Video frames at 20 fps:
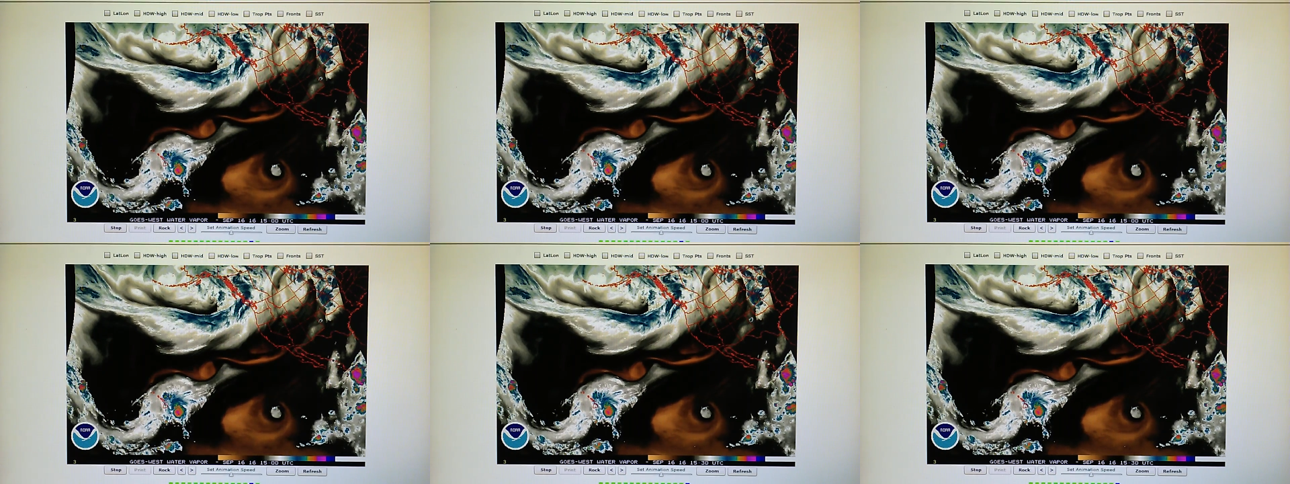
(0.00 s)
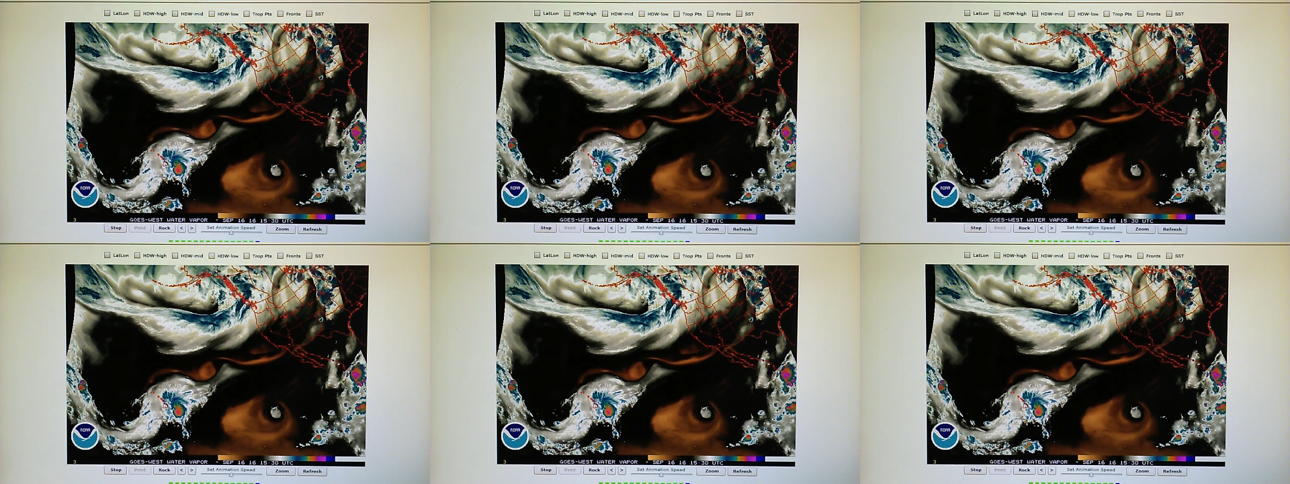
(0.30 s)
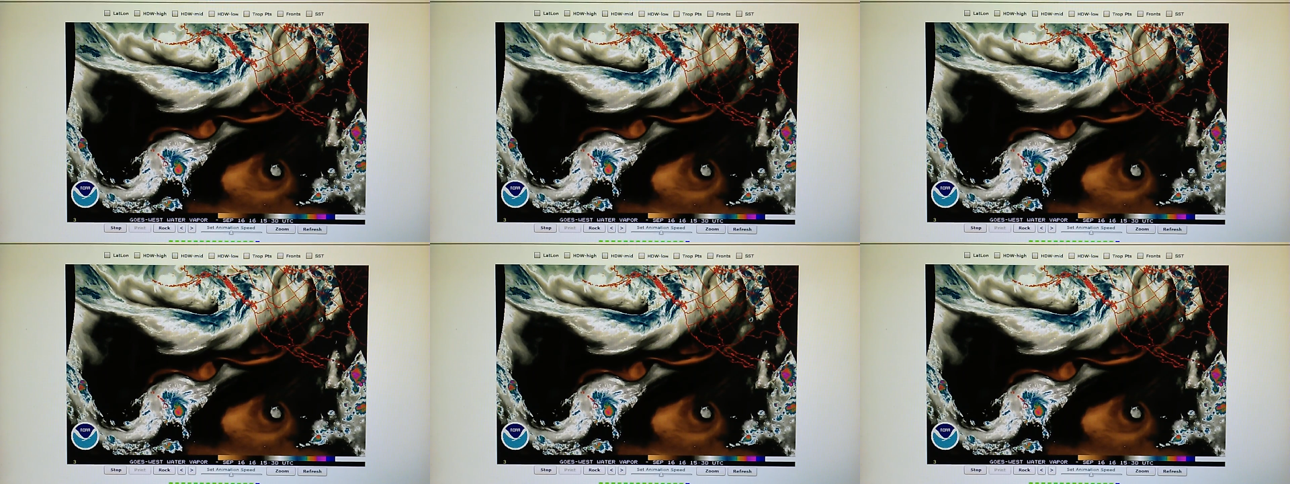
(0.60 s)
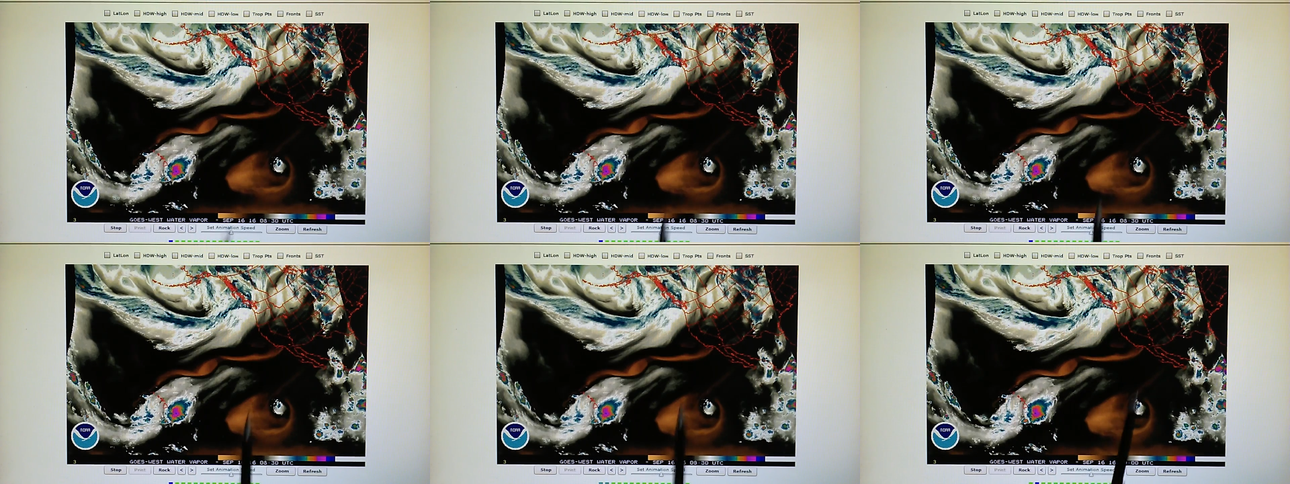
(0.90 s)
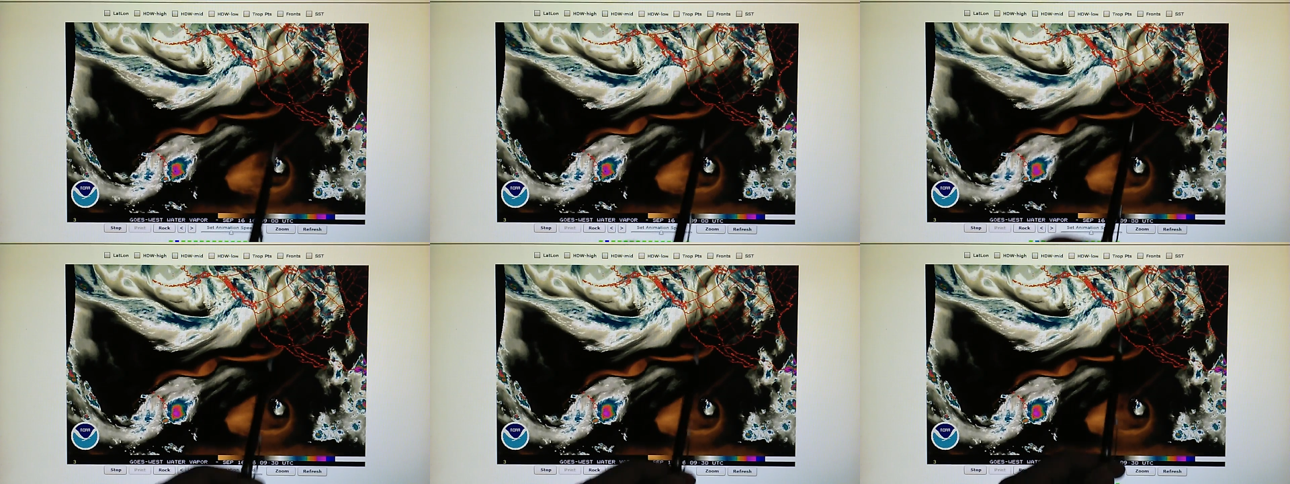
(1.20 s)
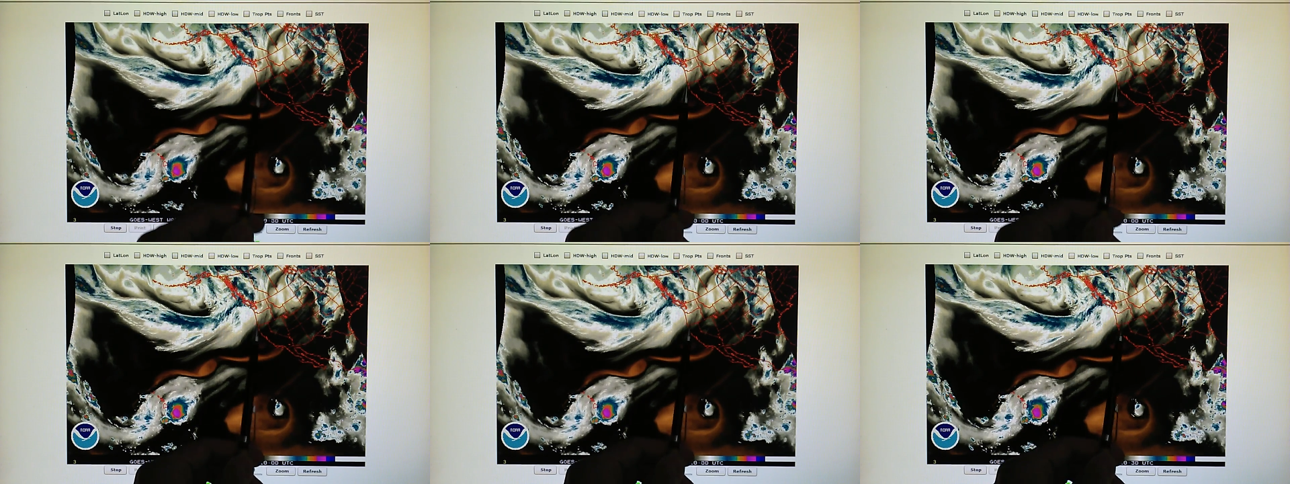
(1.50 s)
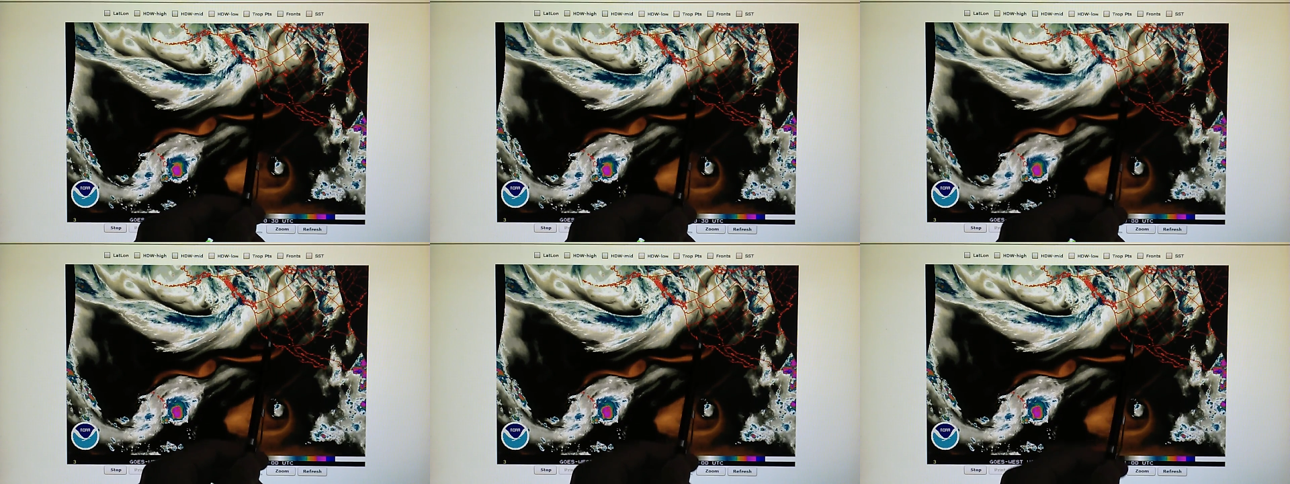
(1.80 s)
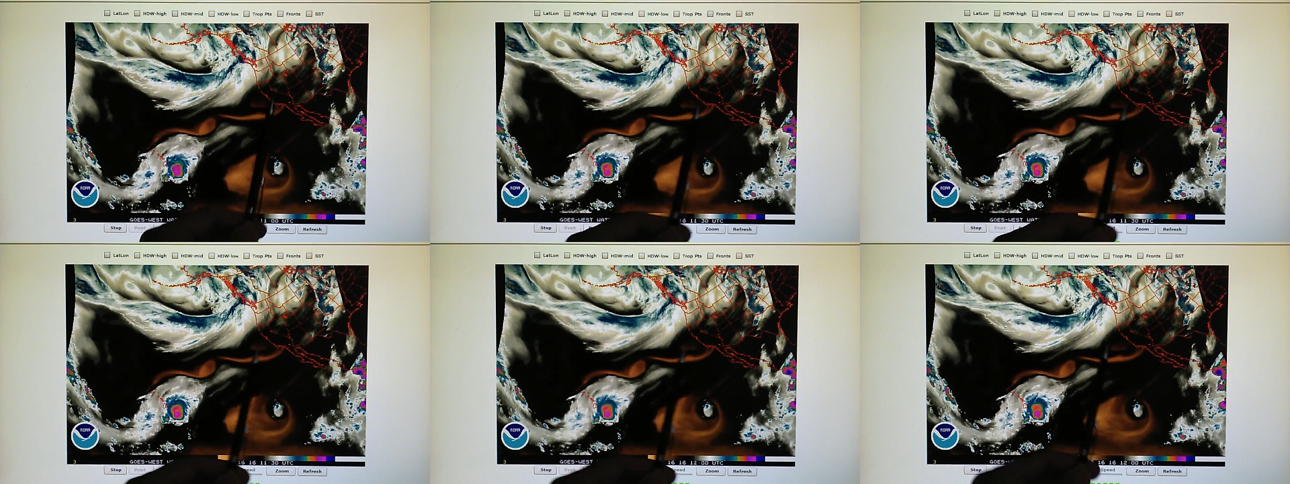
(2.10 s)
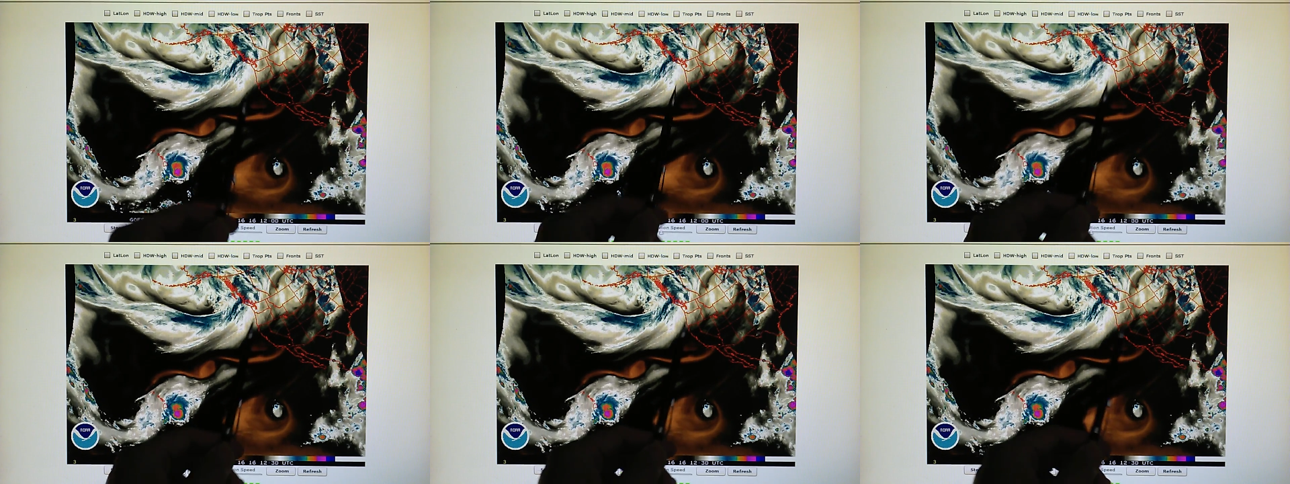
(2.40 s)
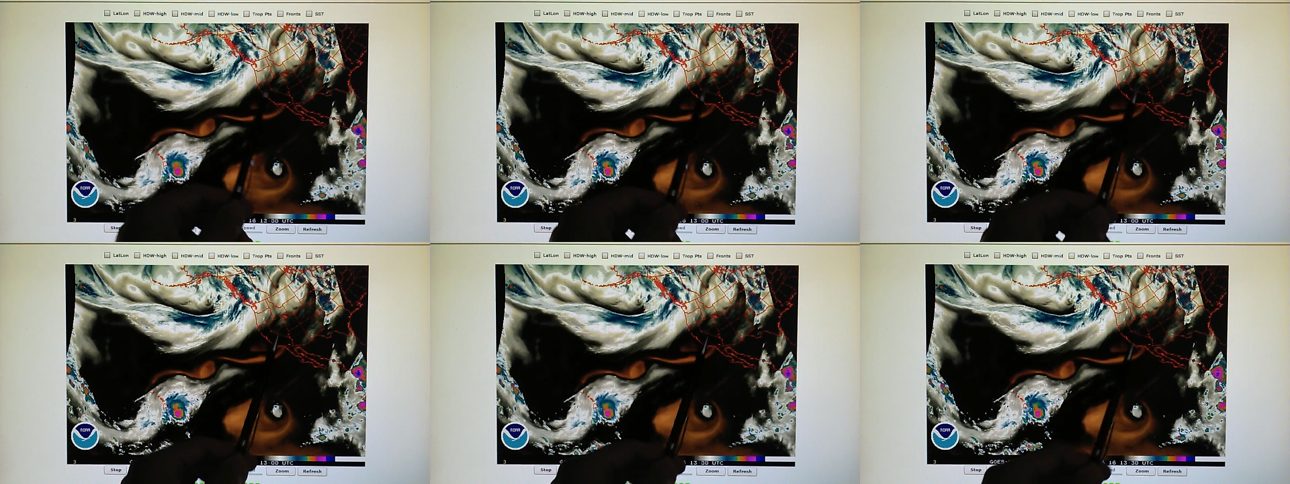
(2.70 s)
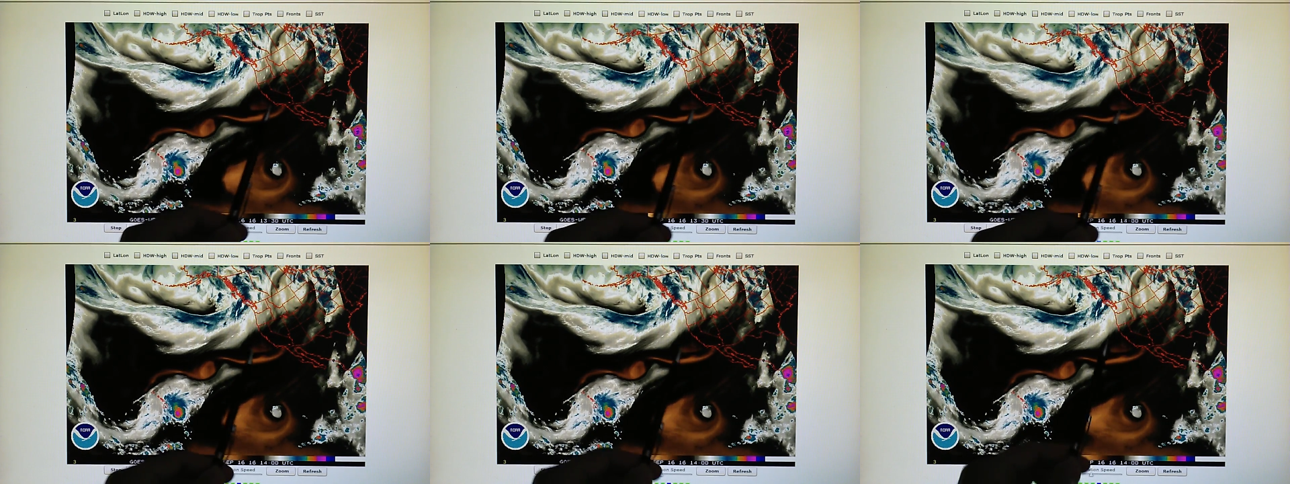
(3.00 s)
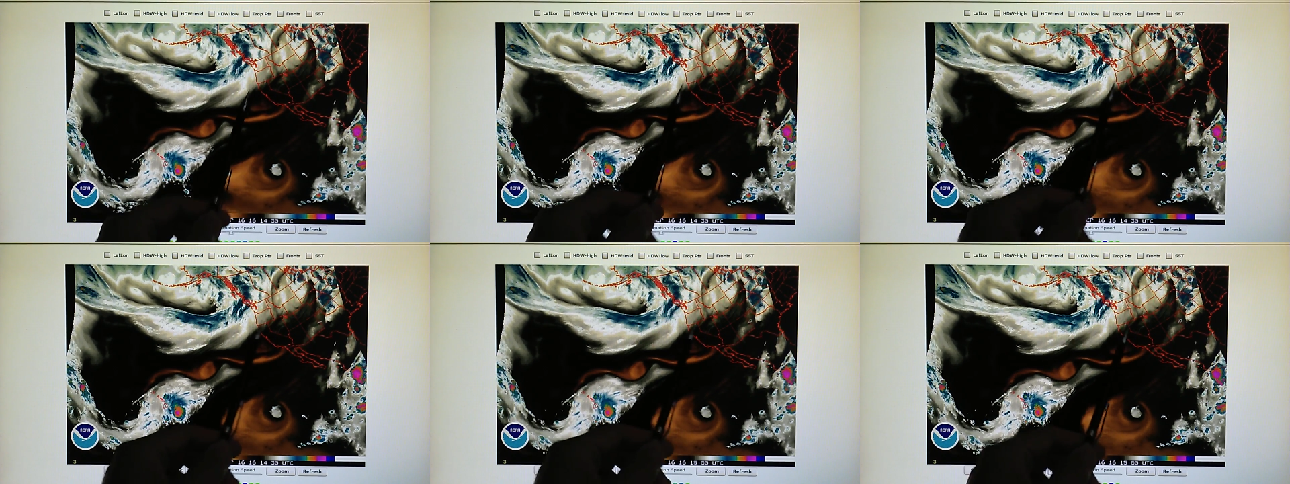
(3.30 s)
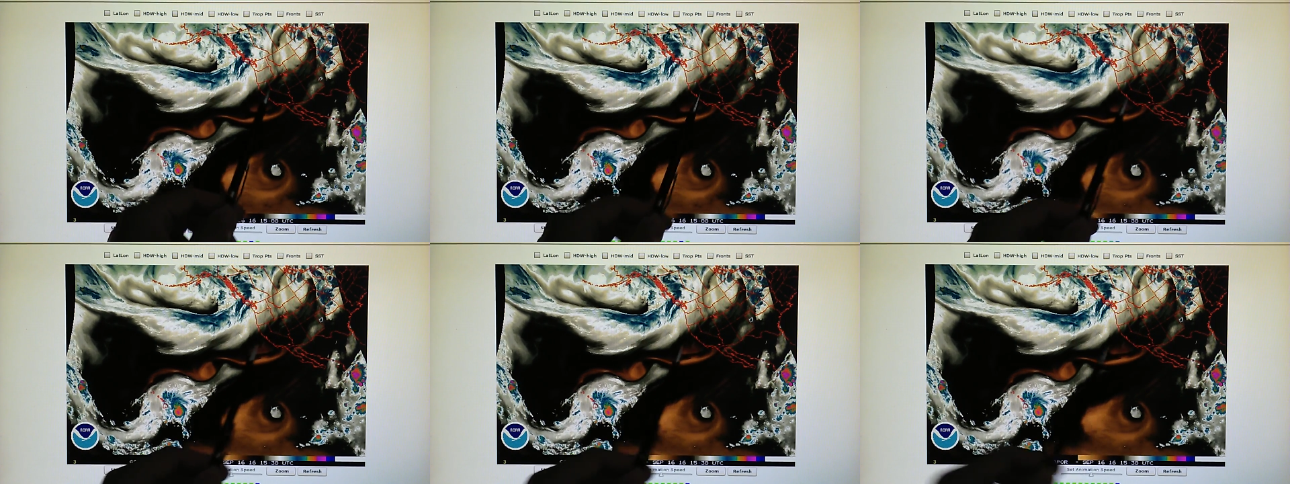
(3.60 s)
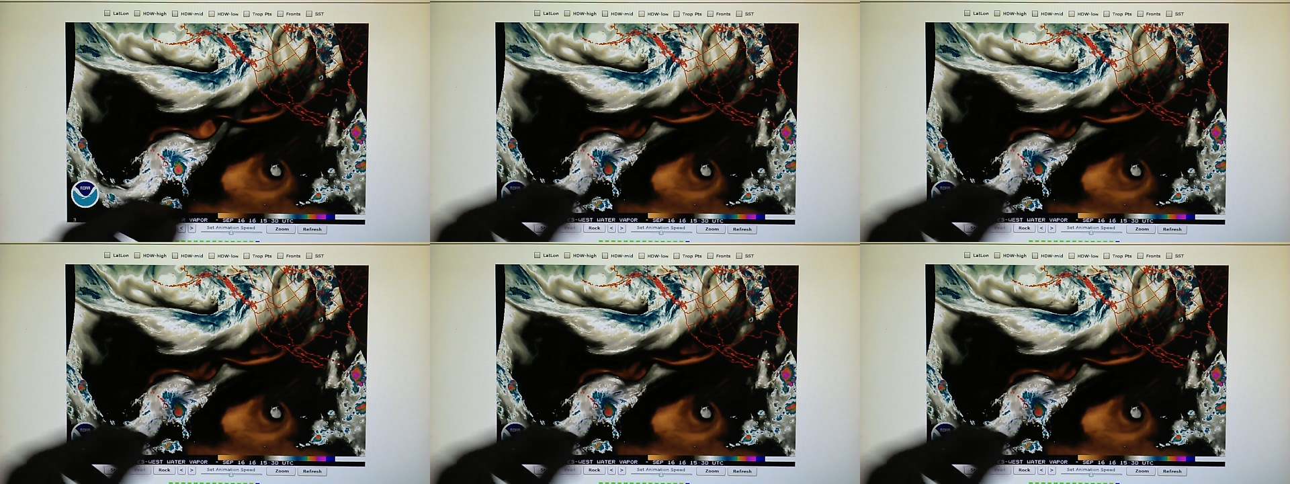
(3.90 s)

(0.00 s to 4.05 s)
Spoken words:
No face is visible, so there are no lips to read.